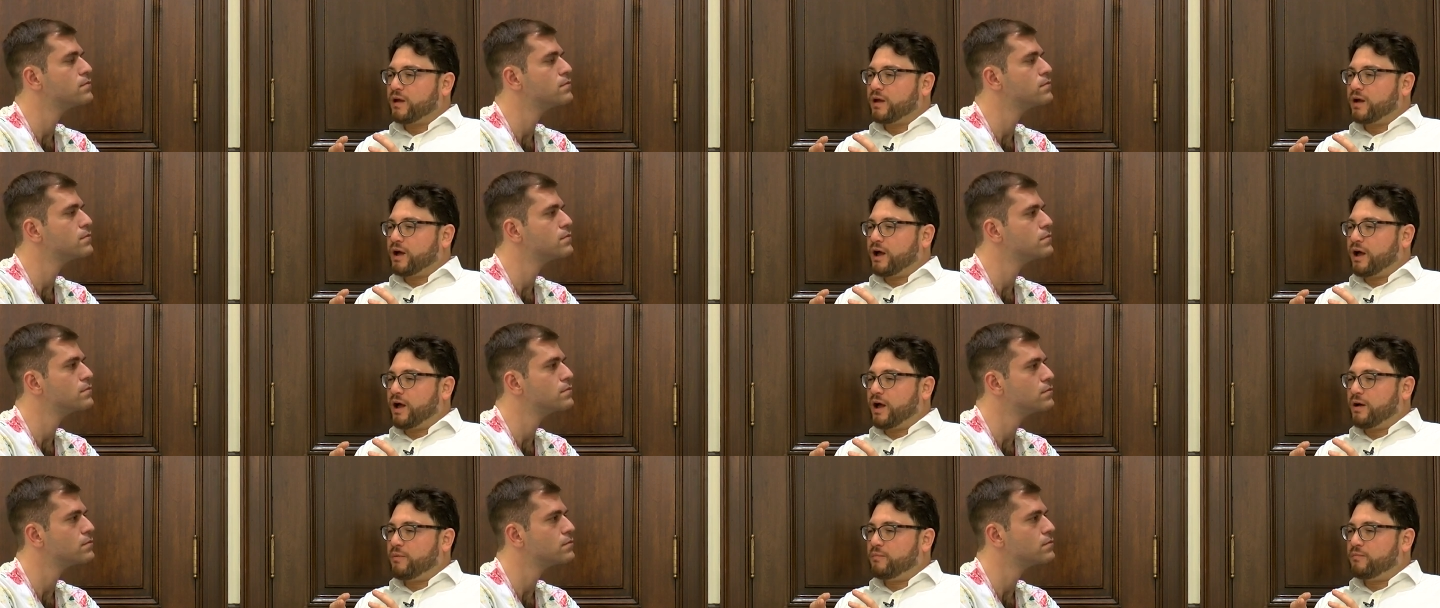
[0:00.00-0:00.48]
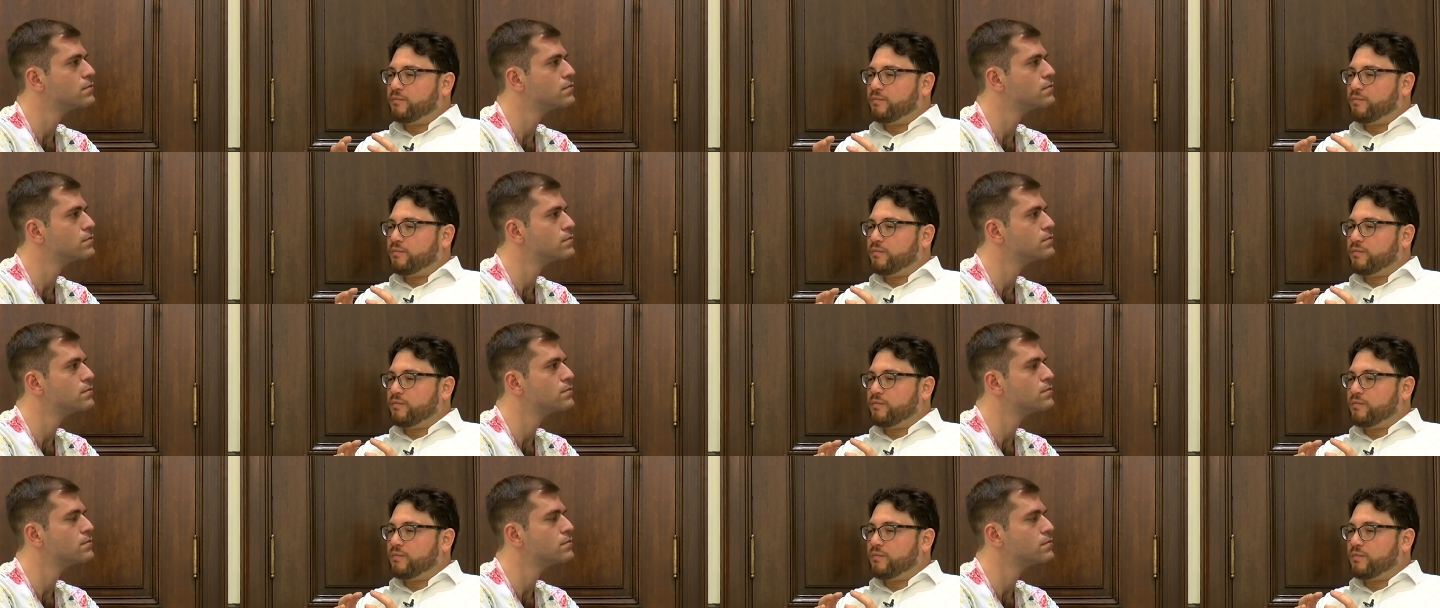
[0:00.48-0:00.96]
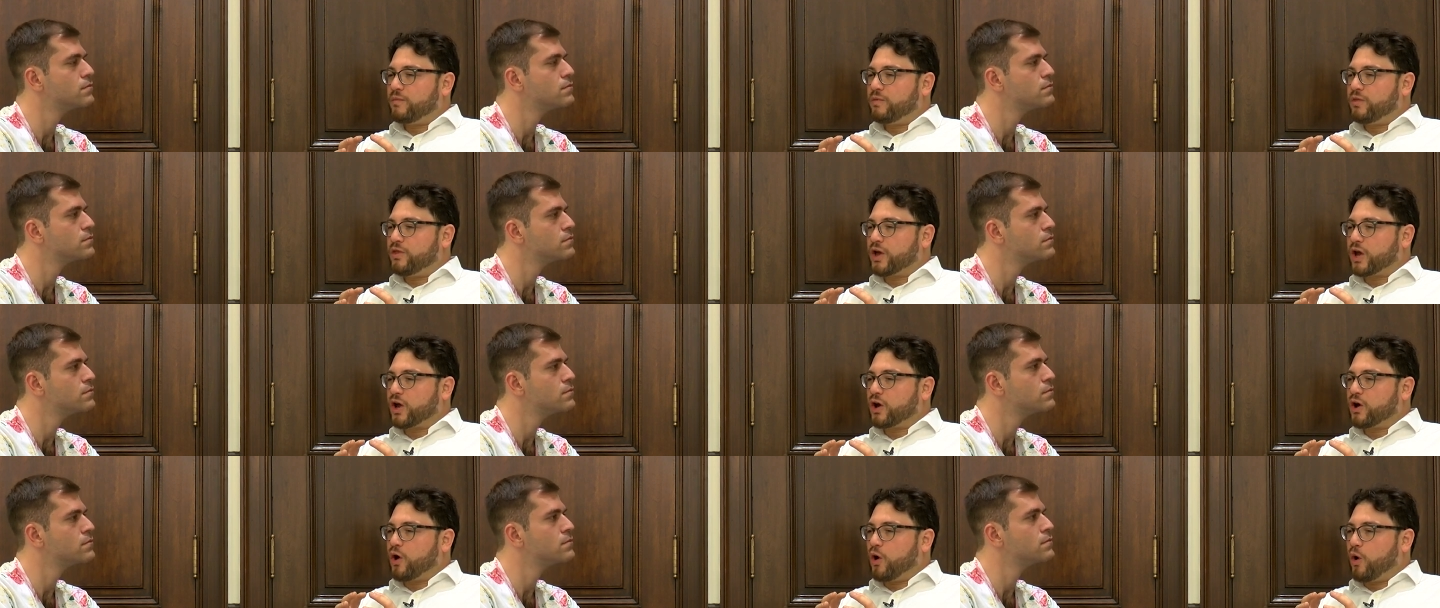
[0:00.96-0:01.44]
Speaker 1: um,
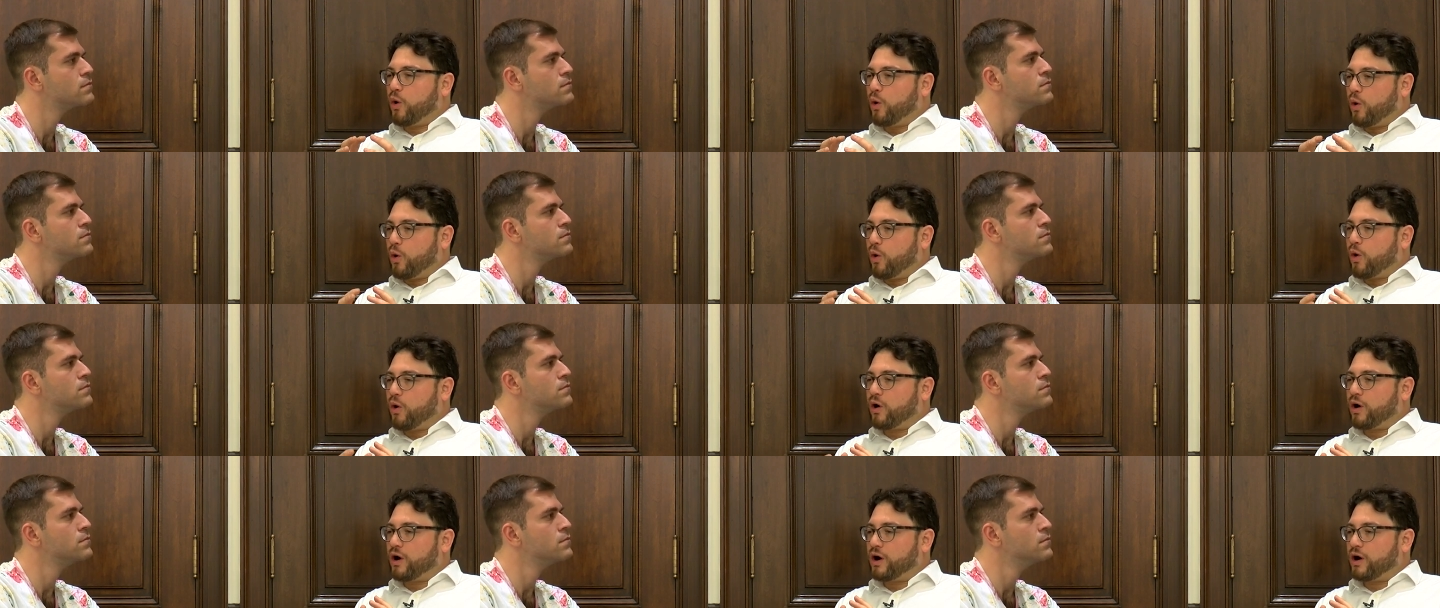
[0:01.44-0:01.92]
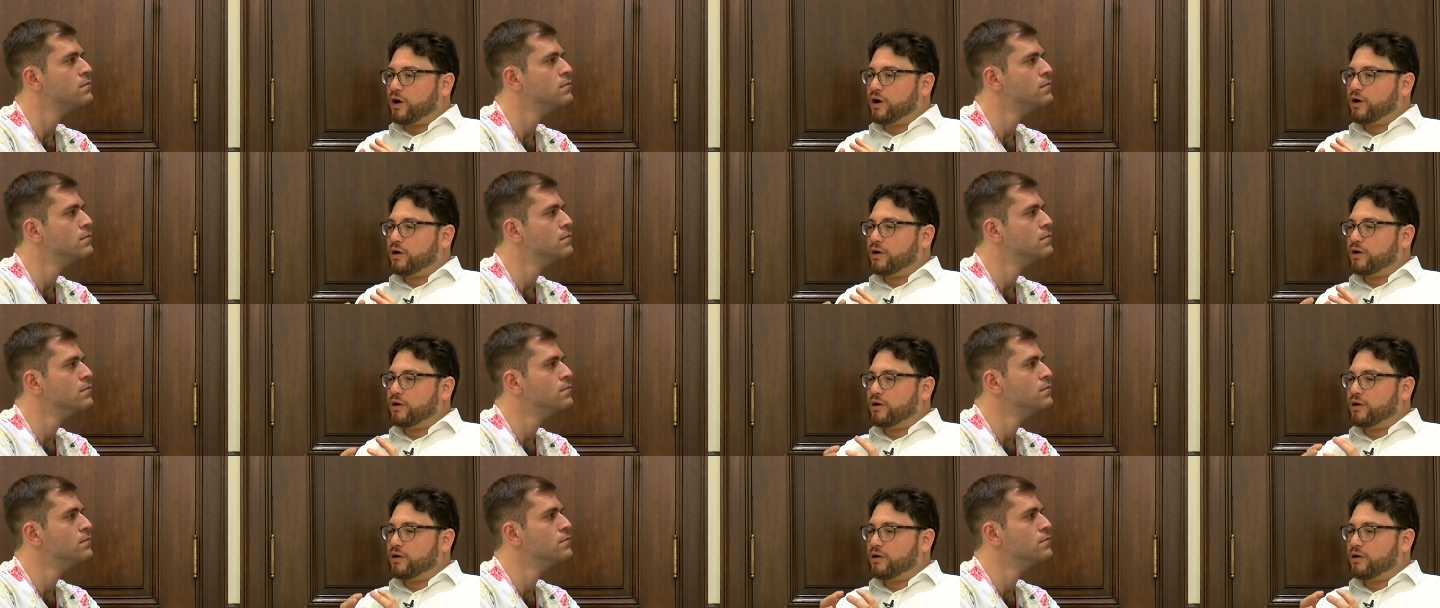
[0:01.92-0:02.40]
the core